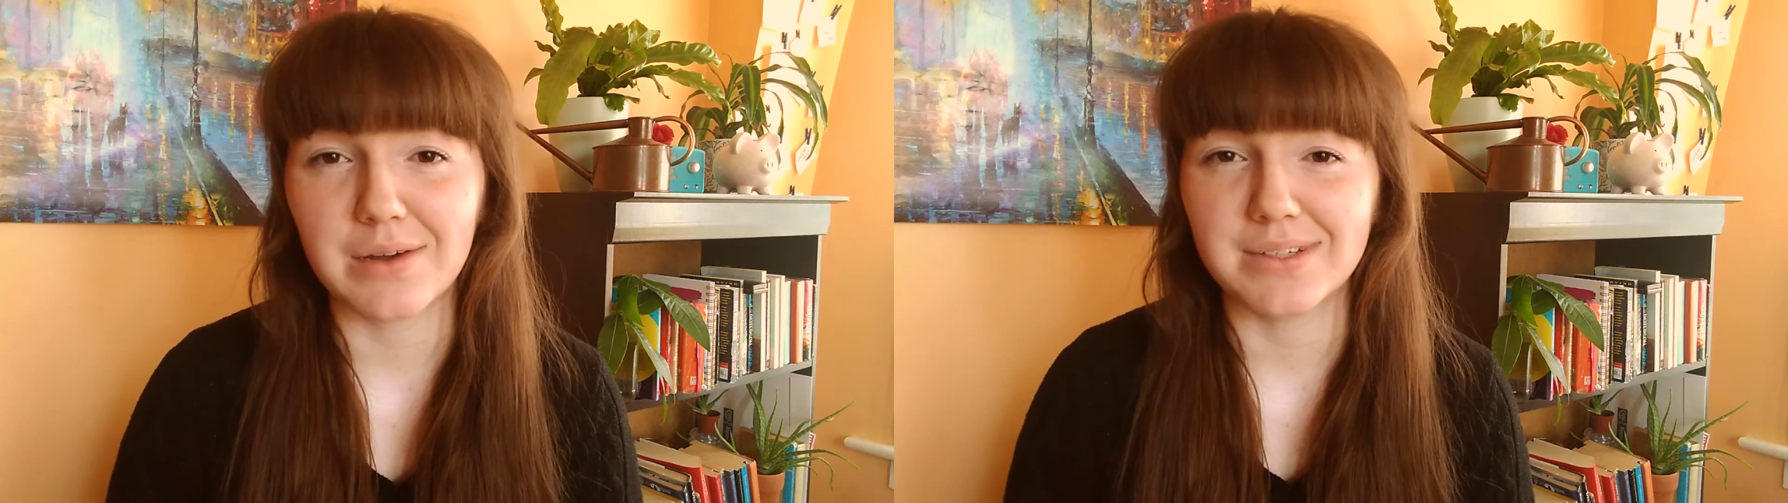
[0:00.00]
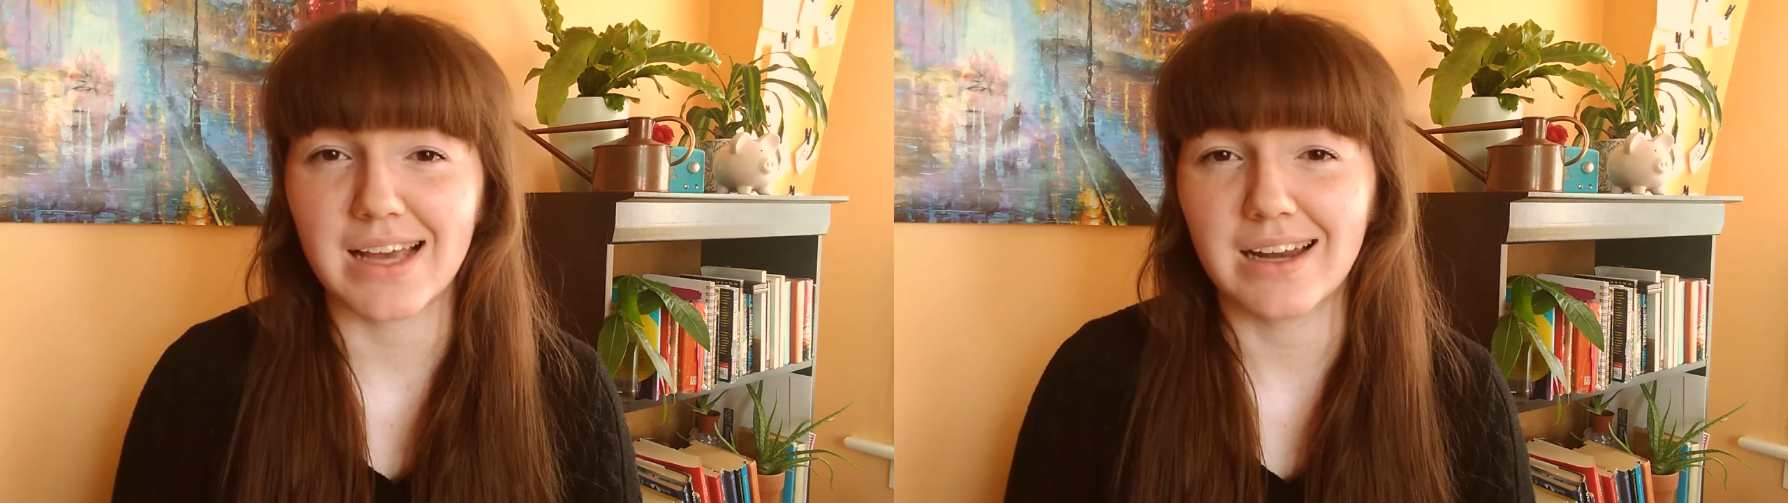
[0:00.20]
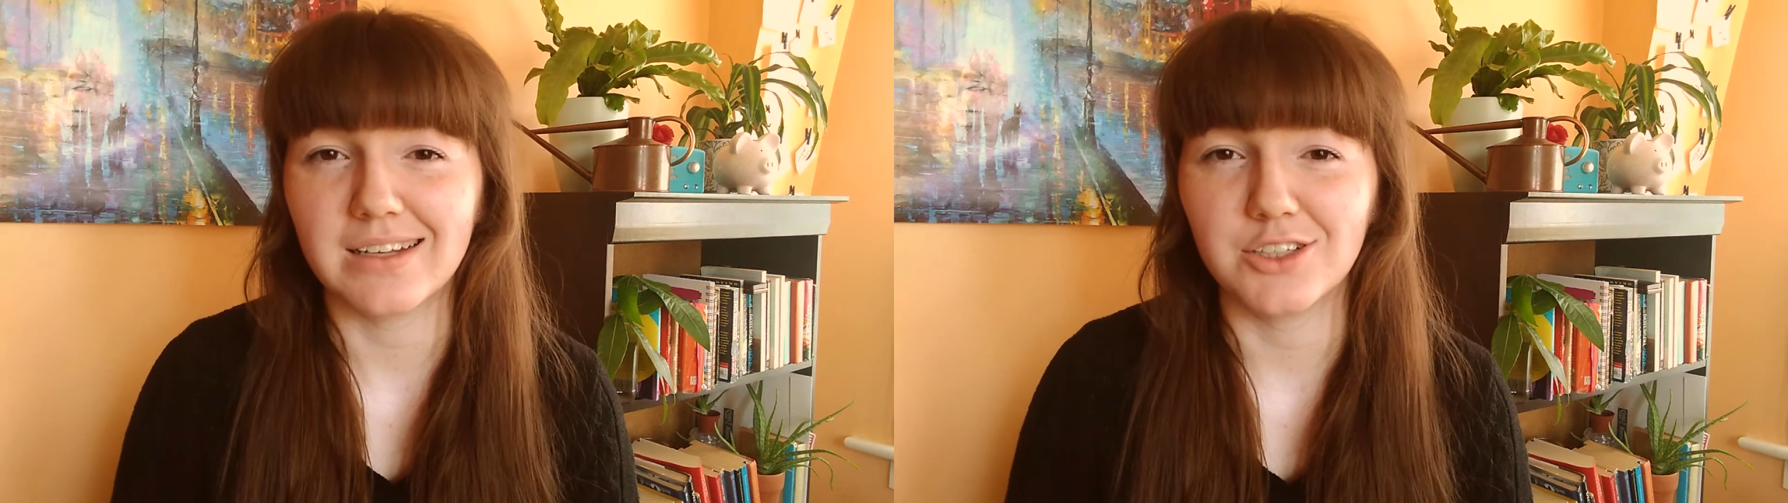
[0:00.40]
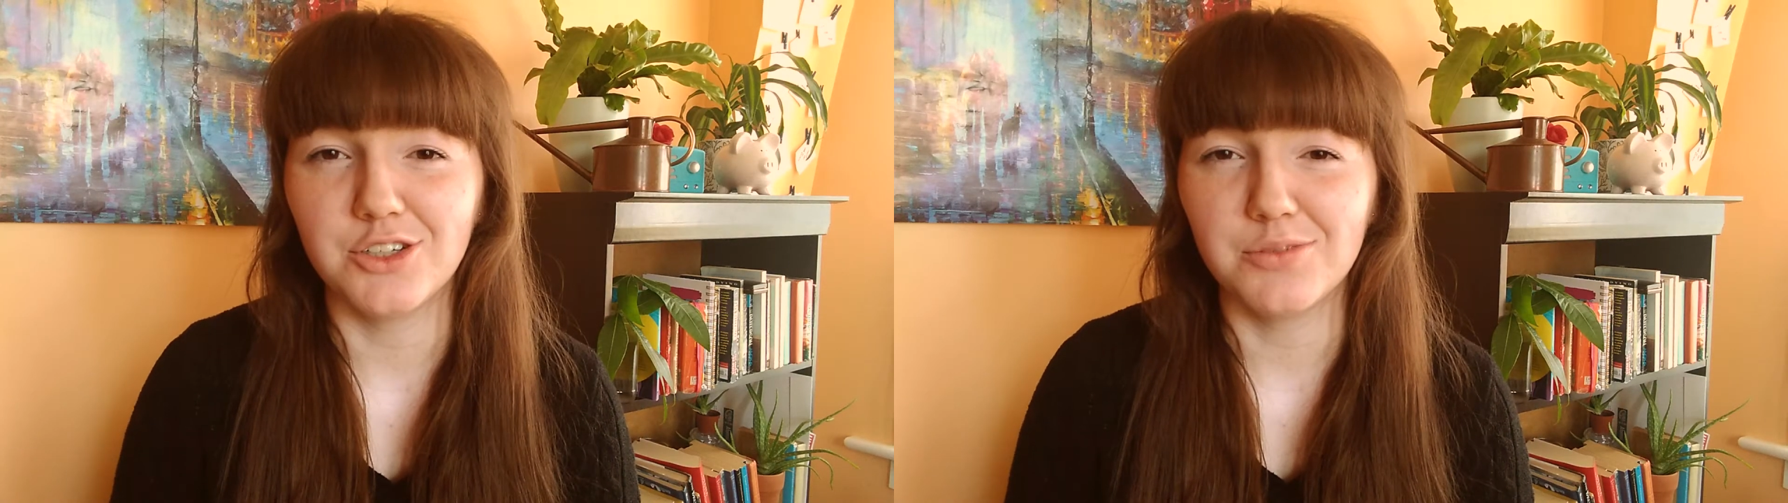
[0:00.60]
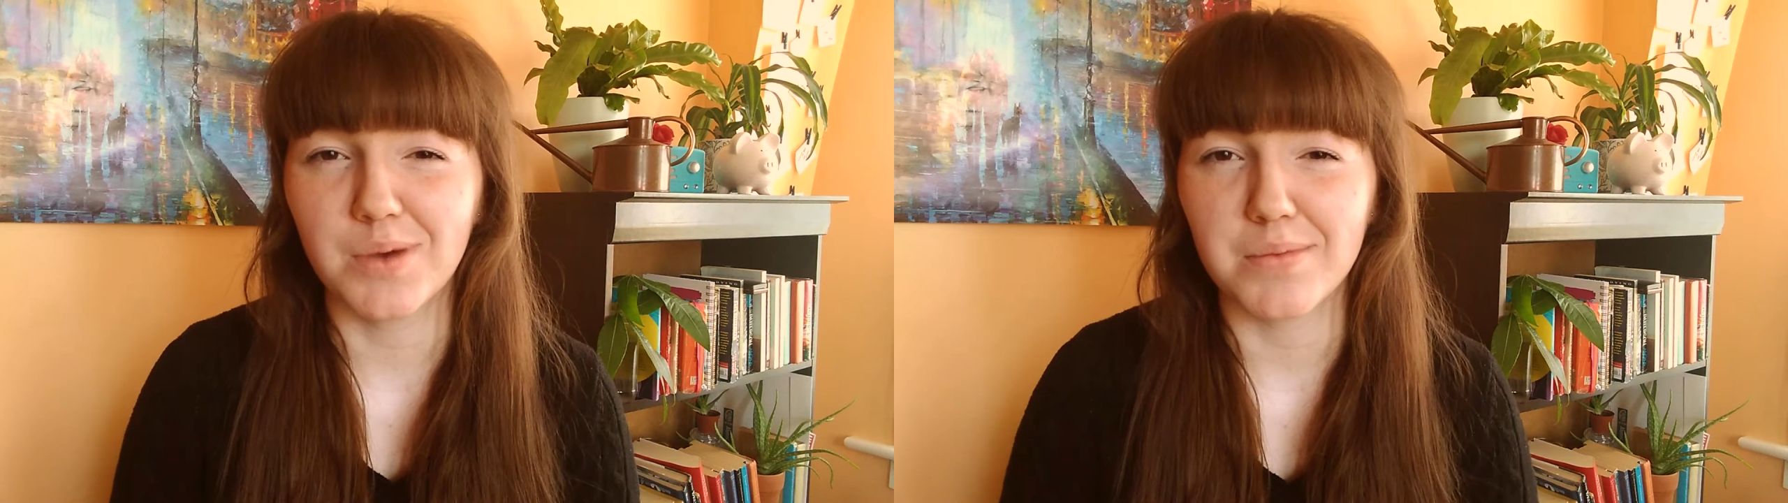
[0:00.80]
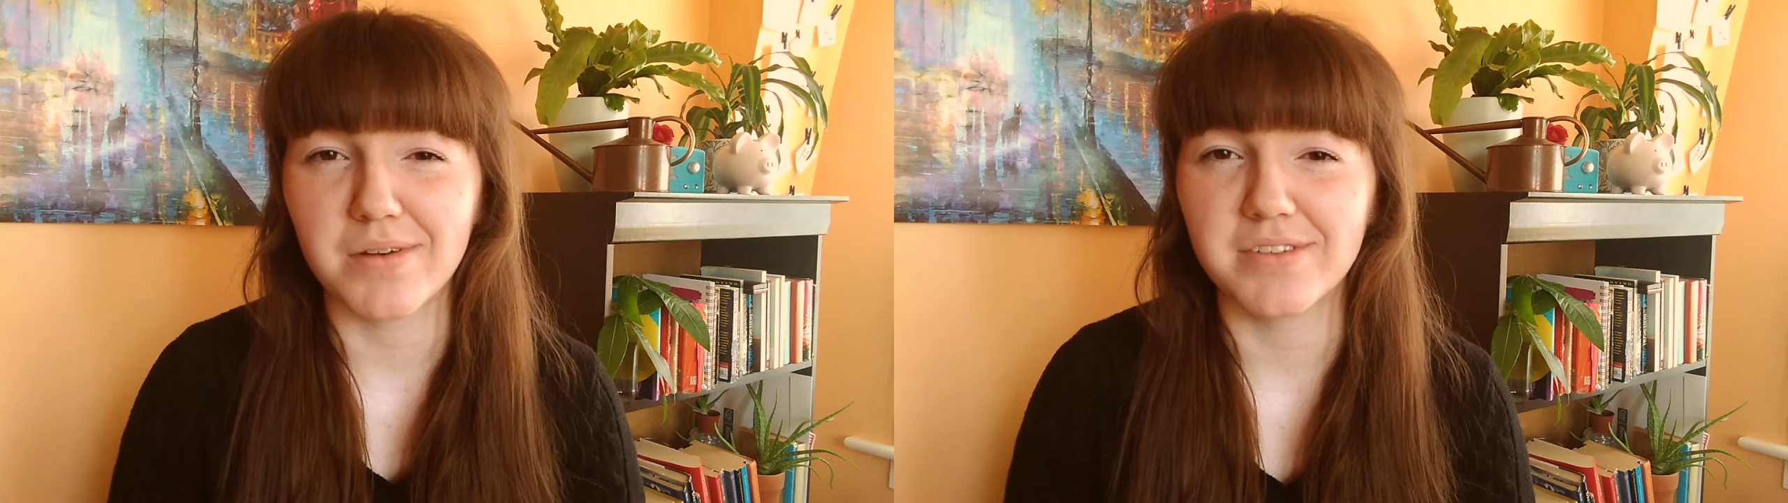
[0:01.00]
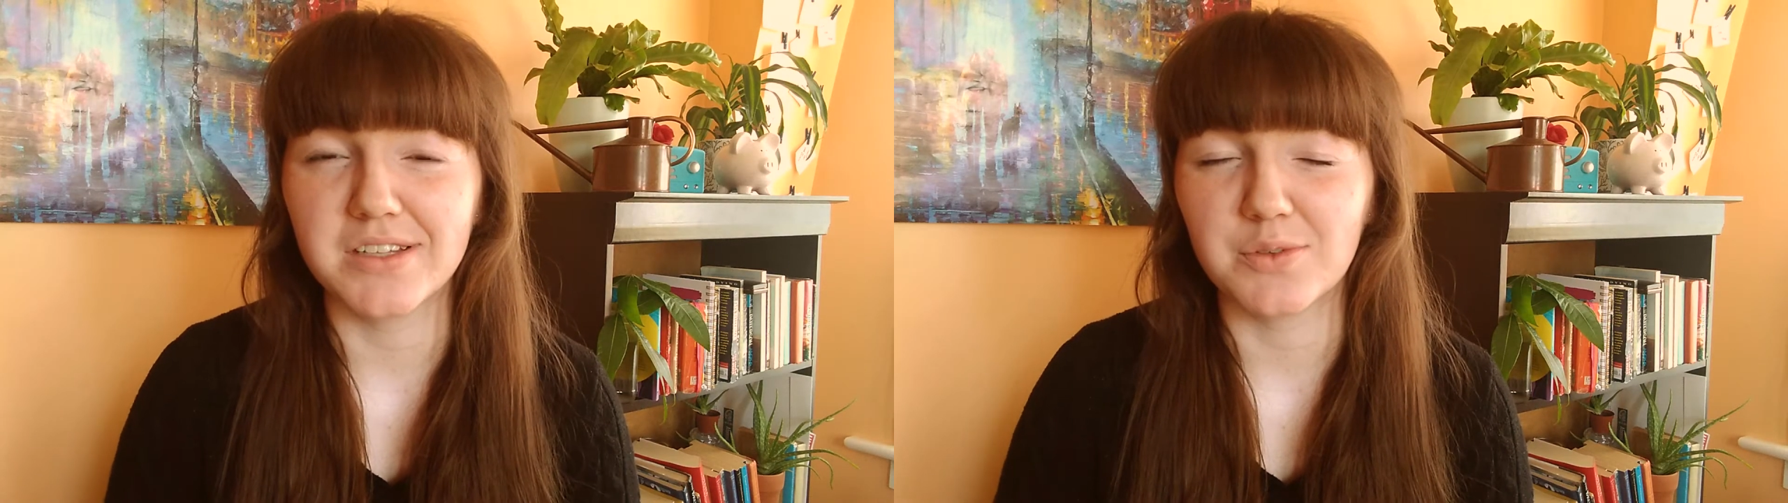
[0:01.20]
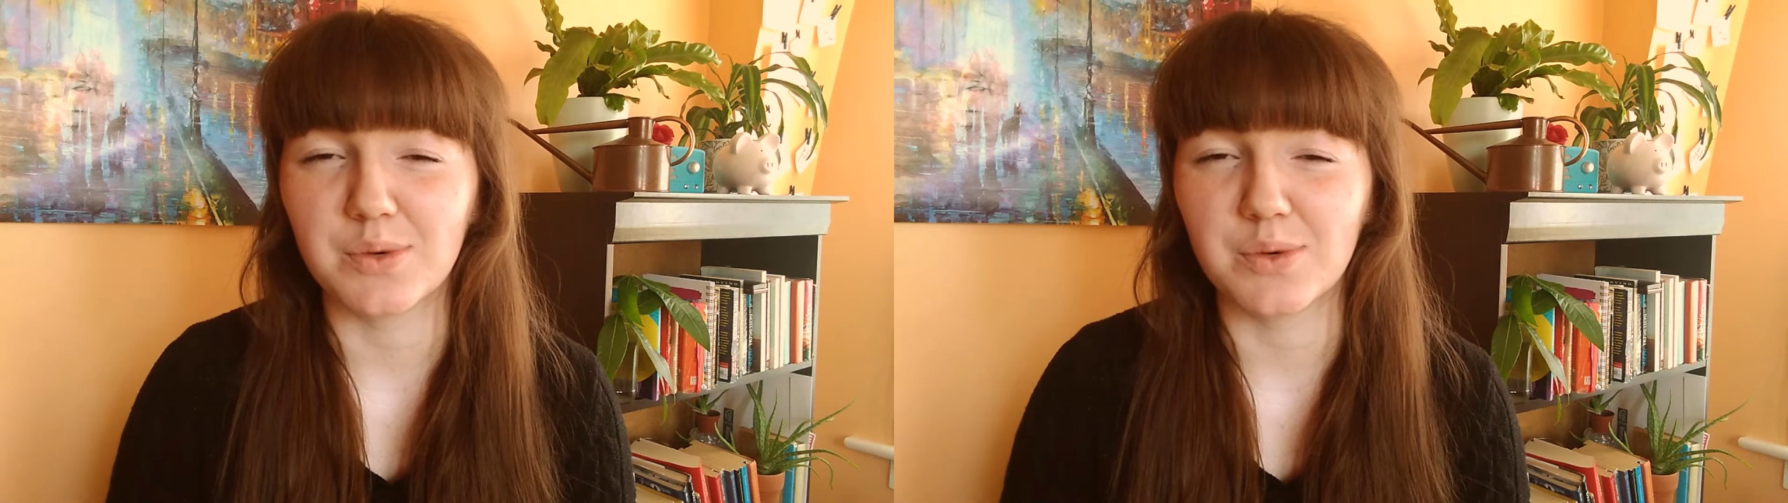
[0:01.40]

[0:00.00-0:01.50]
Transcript: I was adding to my muffins